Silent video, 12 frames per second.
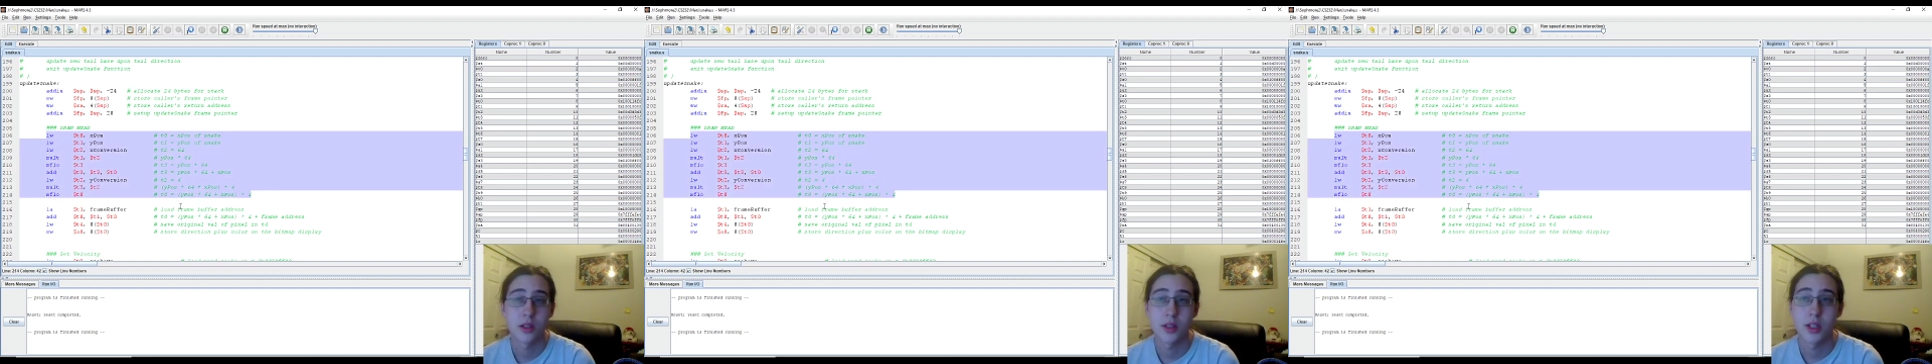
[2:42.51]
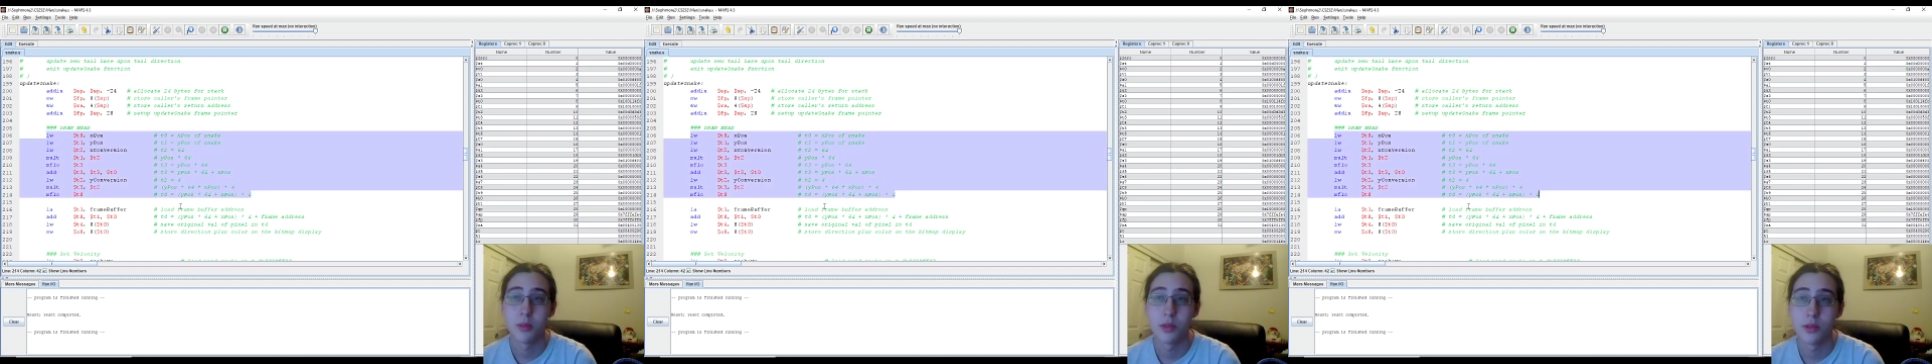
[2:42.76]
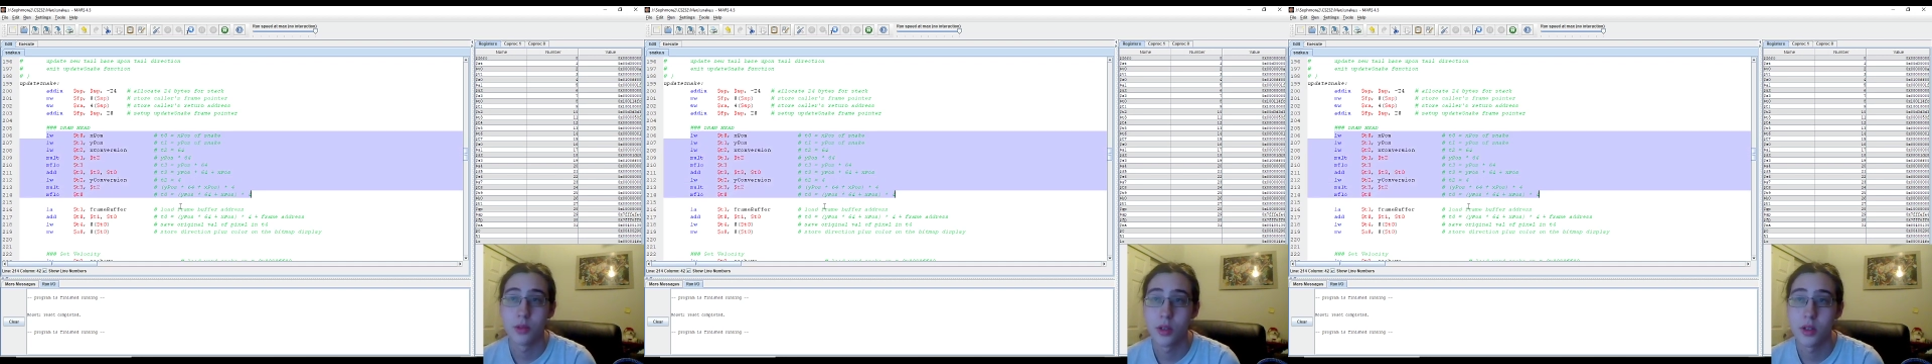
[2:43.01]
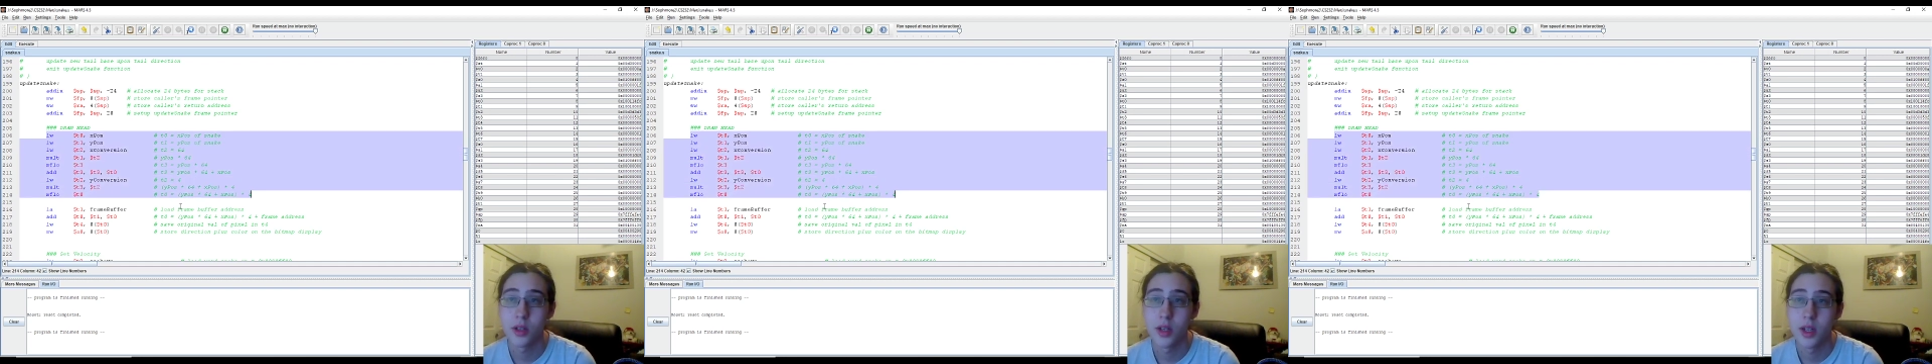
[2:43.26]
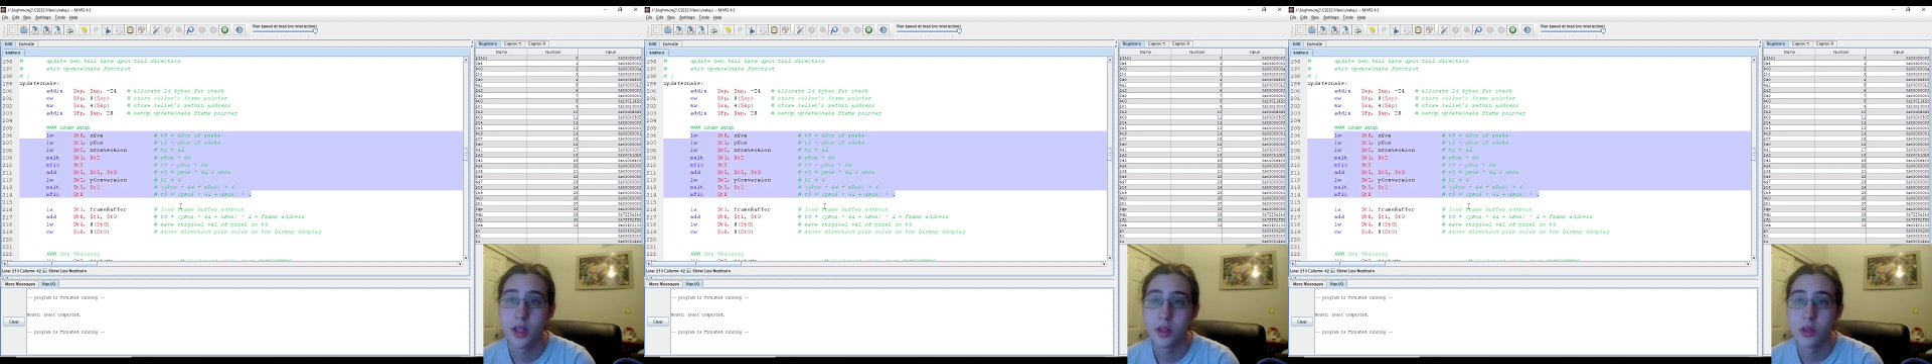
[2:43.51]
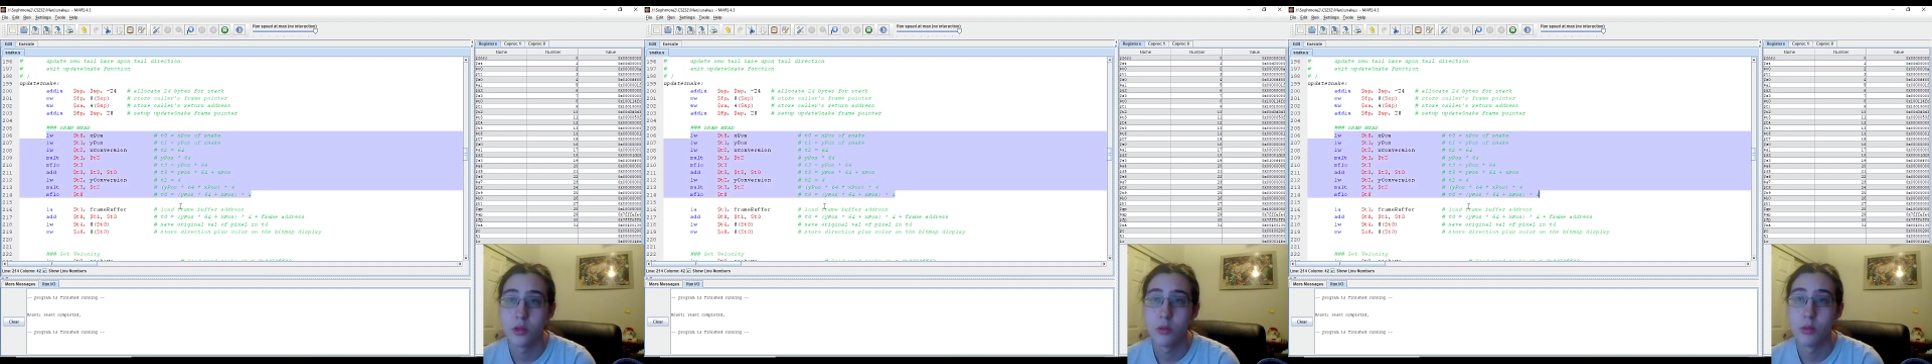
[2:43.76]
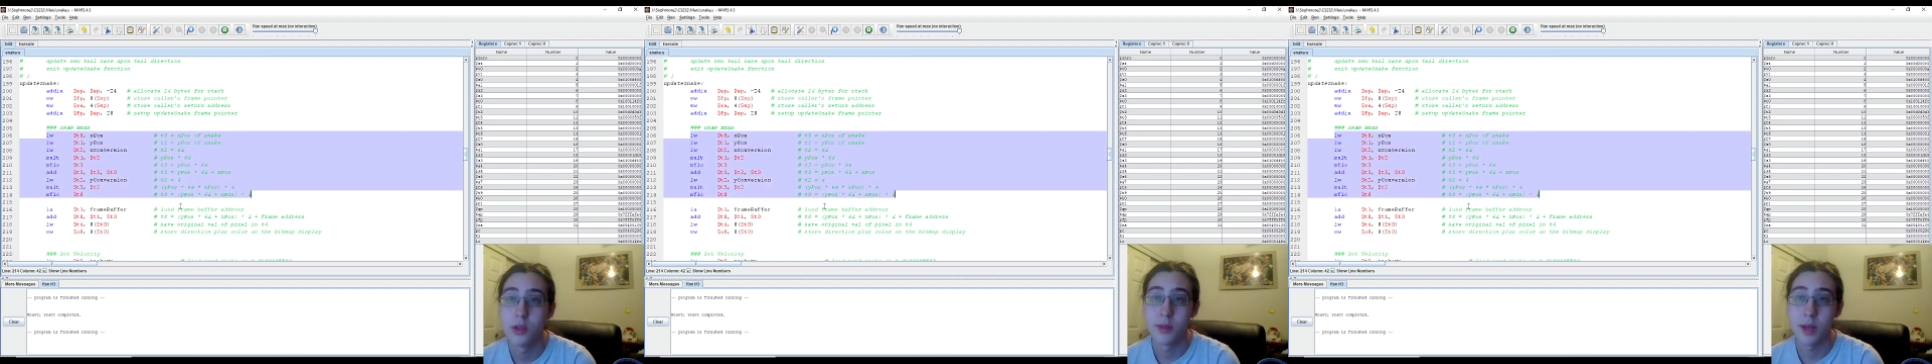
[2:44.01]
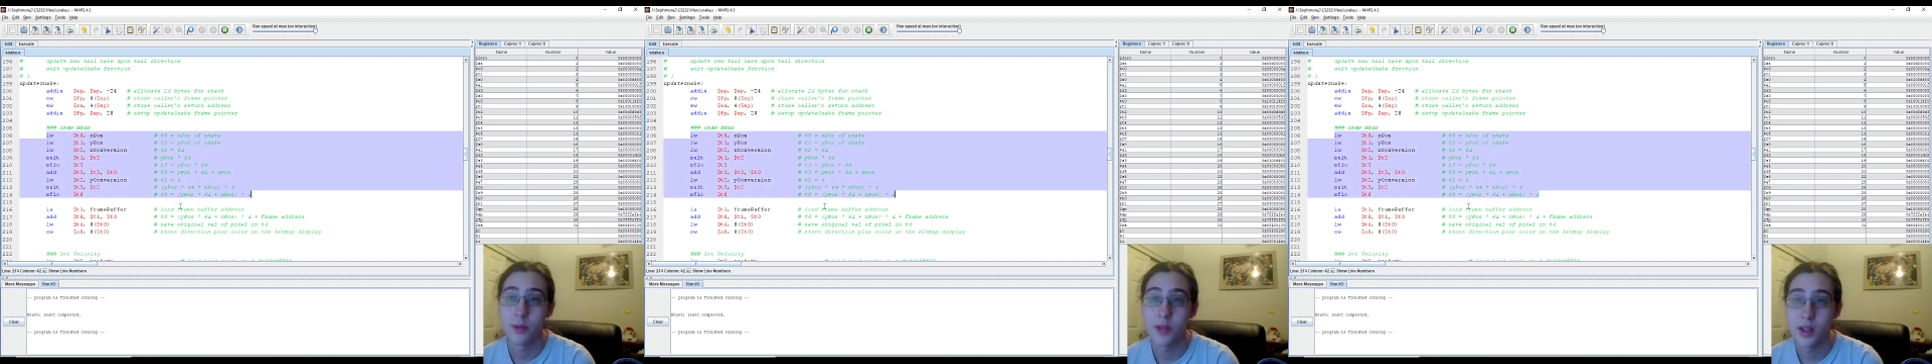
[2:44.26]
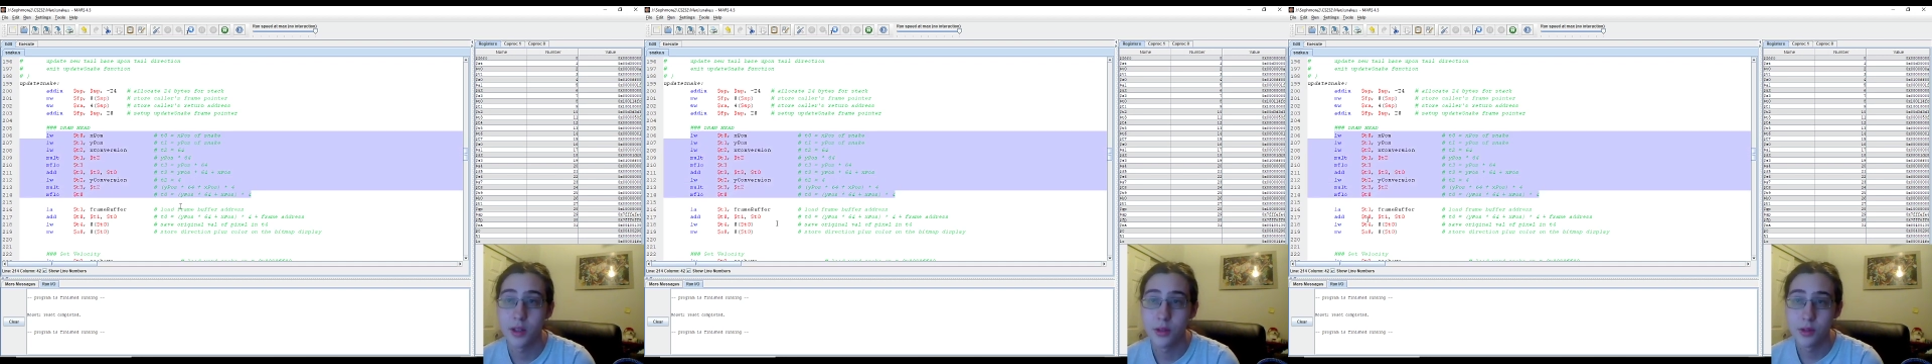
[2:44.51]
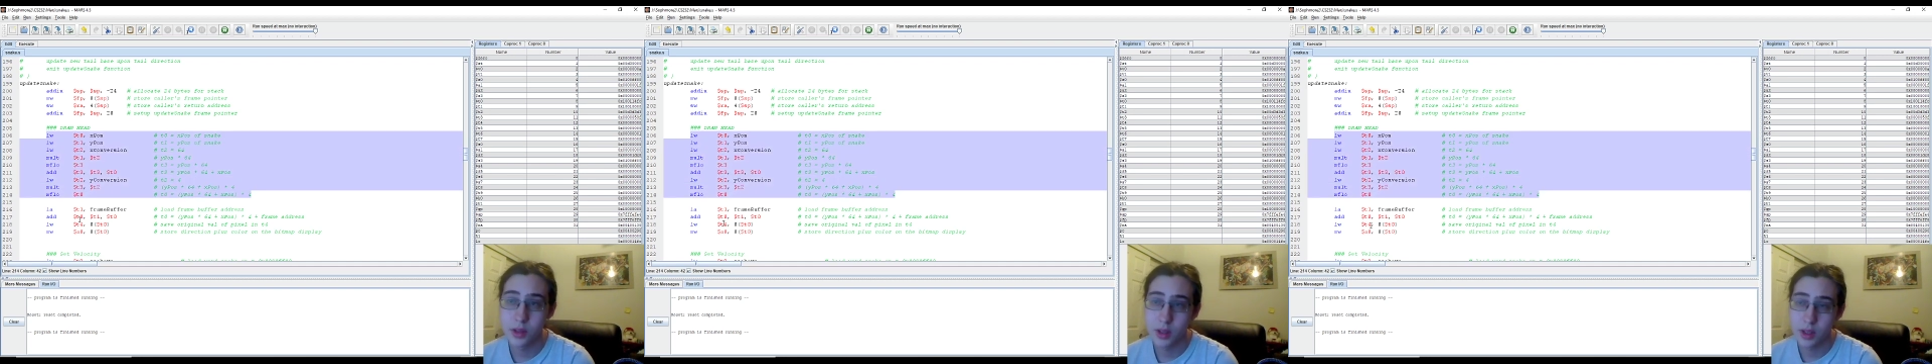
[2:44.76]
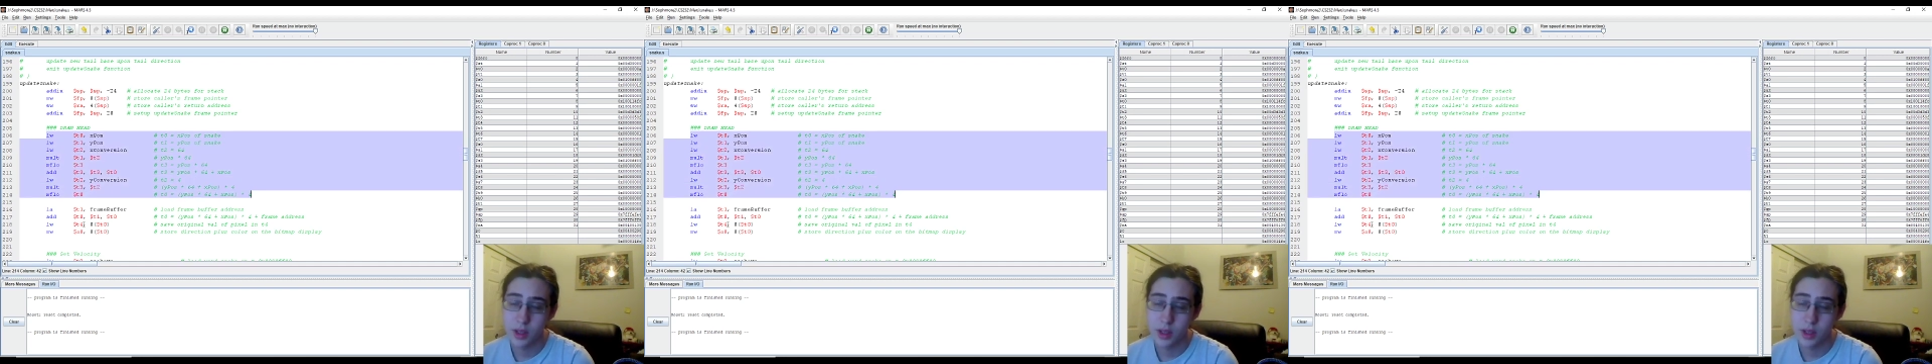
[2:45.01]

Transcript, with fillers: as I said before, to bitmap values.